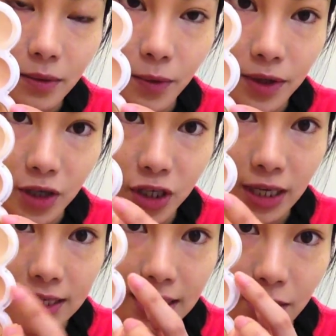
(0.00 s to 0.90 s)
with the
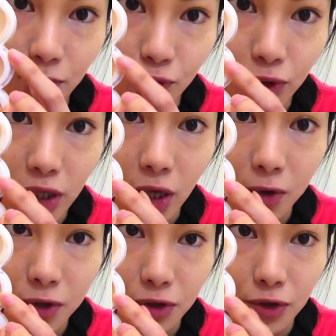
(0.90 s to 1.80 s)
shade that's
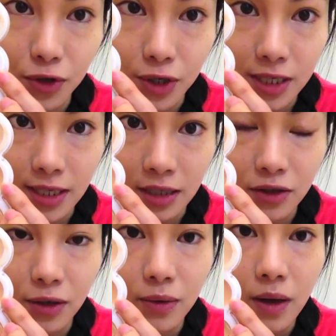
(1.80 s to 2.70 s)
closer to your skin
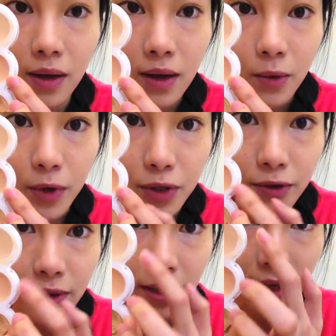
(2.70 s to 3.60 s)
tone,
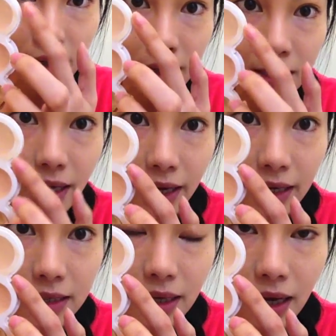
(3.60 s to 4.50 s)
which in this
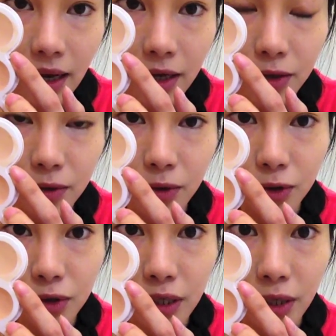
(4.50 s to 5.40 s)
case I
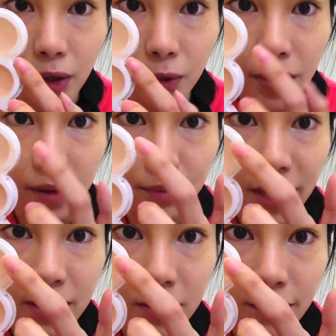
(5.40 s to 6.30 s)
usually go with a
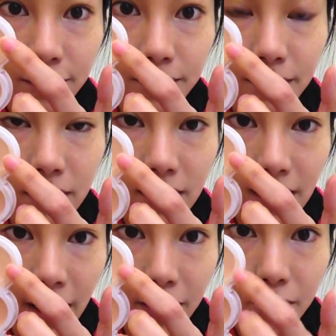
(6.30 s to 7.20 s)
mix of the
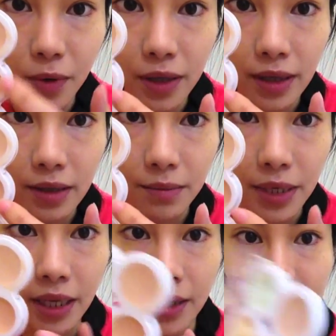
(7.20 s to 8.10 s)
lighter one and the
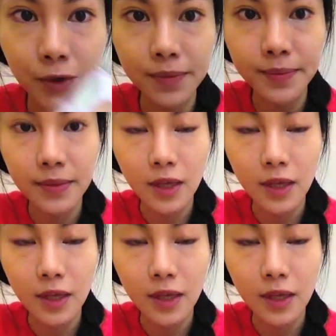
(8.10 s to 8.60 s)
medium one,